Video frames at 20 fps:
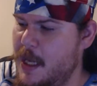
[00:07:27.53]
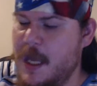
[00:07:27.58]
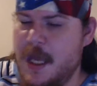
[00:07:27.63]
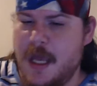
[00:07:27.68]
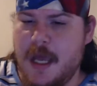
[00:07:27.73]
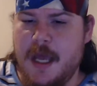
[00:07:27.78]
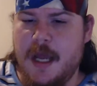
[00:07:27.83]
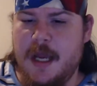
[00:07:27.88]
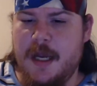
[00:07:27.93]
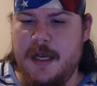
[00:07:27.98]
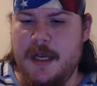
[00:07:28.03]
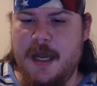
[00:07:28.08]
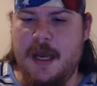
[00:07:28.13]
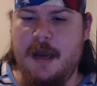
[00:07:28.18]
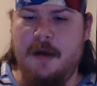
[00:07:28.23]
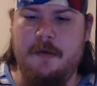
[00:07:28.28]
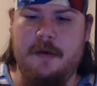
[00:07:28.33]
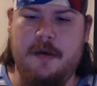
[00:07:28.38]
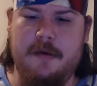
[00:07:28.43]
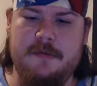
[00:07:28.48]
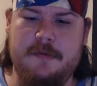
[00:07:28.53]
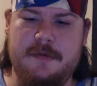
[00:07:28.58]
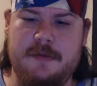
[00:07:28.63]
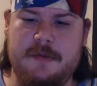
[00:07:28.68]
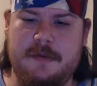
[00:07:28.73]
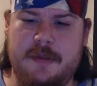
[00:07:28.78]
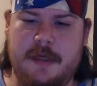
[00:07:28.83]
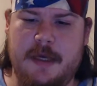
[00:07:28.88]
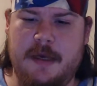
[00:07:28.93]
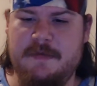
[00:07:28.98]
Now,
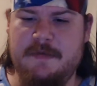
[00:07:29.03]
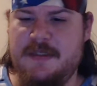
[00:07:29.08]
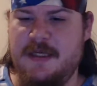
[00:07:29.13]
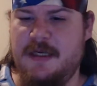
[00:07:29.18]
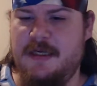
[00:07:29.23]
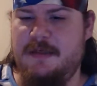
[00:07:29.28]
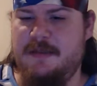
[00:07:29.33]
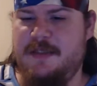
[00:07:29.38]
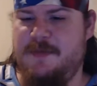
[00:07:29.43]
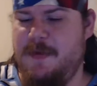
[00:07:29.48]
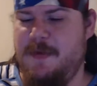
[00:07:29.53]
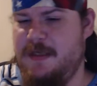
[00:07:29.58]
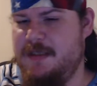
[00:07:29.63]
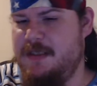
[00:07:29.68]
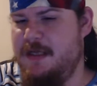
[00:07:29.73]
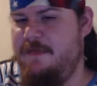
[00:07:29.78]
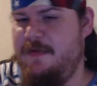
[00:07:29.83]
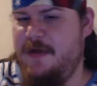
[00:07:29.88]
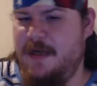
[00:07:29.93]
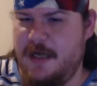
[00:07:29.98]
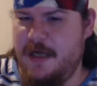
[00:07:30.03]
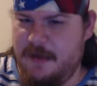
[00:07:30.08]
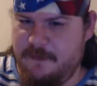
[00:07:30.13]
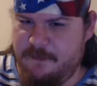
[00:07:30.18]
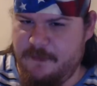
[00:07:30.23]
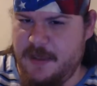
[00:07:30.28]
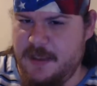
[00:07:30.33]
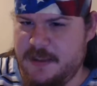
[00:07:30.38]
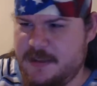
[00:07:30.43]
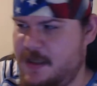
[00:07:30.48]
I spent 7.5
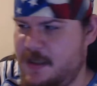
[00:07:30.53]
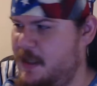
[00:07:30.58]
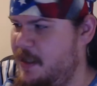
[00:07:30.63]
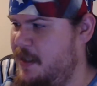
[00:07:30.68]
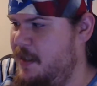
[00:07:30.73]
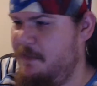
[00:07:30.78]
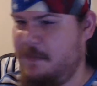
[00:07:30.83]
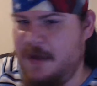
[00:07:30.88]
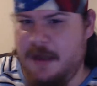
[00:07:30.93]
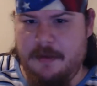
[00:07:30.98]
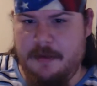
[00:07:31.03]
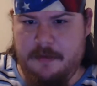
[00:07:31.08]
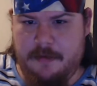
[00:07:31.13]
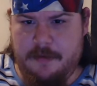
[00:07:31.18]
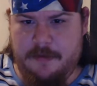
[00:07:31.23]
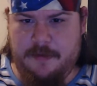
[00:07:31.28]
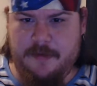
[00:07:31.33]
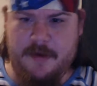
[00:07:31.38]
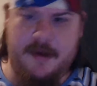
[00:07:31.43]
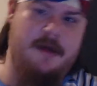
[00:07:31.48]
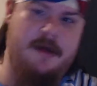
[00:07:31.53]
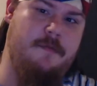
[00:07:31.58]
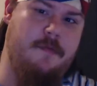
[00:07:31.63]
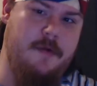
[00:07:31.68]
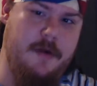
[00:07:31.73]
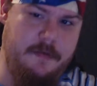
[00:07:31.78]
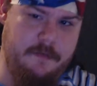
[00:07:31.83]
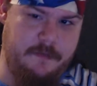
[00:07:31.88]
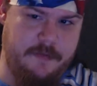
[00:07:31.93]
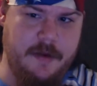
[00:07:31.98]
minutes talking about that
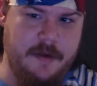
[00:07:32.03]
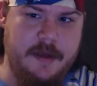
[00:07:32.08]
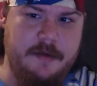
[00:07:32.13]
one flavor.